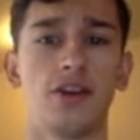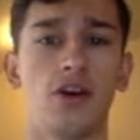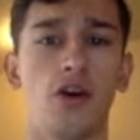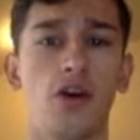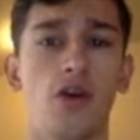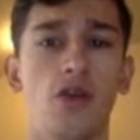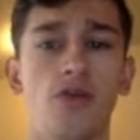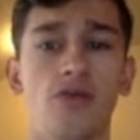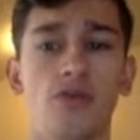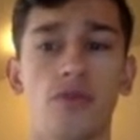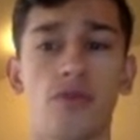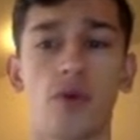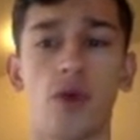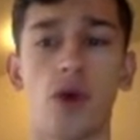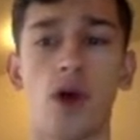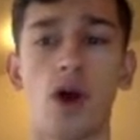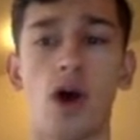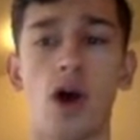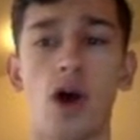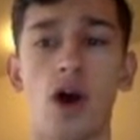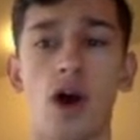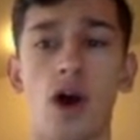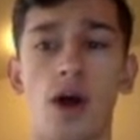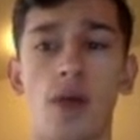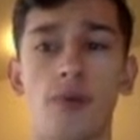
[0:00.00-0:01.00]

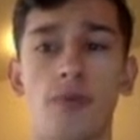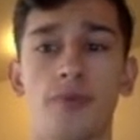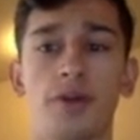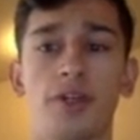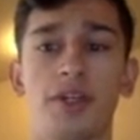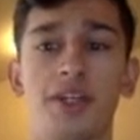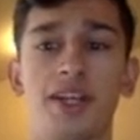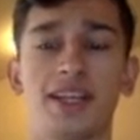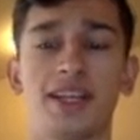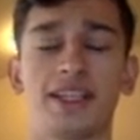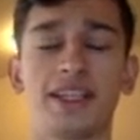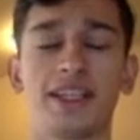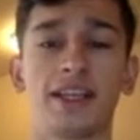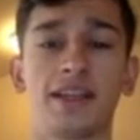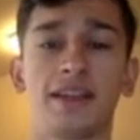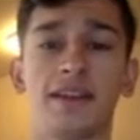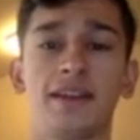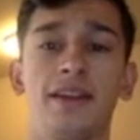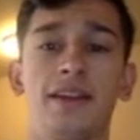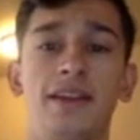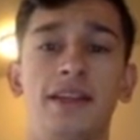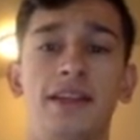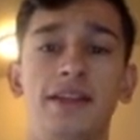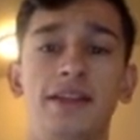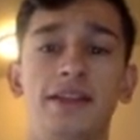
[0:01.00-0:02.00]
overall I'm
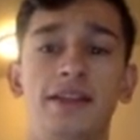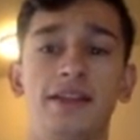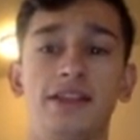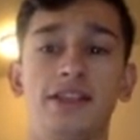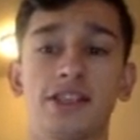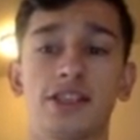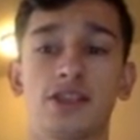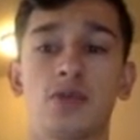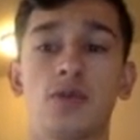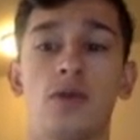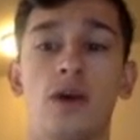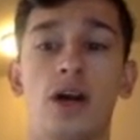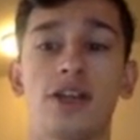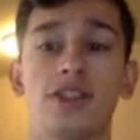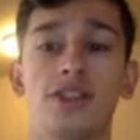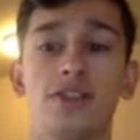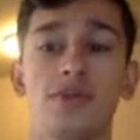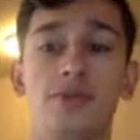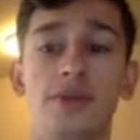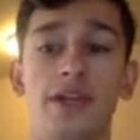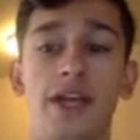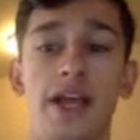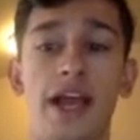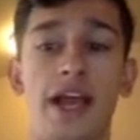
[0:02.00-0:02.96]
predicting the squad to be